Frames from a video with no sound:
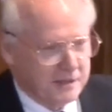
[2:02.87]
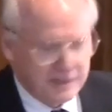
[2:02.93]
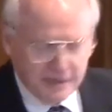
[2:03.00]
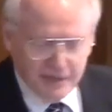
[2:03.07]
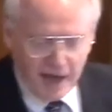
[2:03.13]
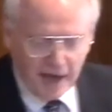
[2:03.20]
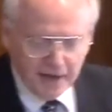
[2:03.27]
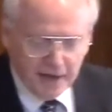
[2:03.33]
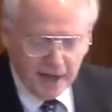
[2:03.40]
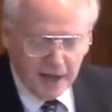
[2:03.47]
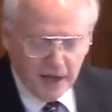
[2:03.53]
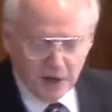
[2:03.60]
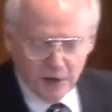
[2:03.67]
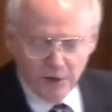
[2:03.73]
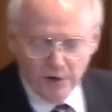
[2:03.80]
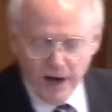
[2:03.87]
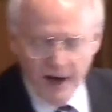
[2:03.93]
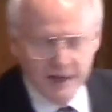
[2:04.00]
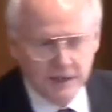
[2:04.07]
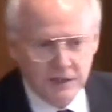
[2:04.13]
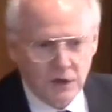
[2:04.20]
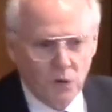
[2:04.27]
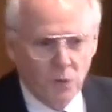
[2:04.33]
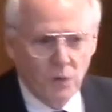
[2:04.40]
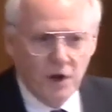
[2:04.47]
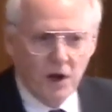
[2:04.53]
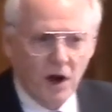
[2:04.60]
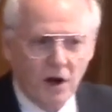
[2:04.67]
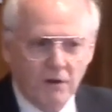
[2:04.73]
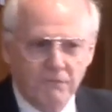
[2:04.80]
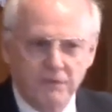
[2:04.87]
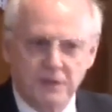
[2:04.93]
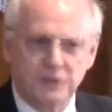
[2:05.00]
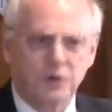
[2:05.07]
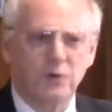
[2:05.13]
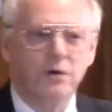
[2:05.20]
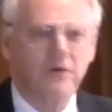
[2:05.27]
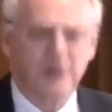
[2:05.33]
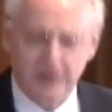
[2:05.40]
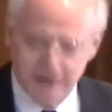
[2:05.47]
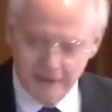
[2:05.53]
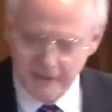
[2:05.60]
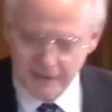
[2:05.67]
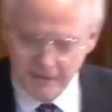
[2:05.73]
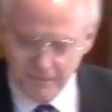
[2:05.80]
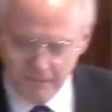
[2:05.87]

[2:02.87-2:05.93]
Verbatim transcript: that in Christ we are victorious,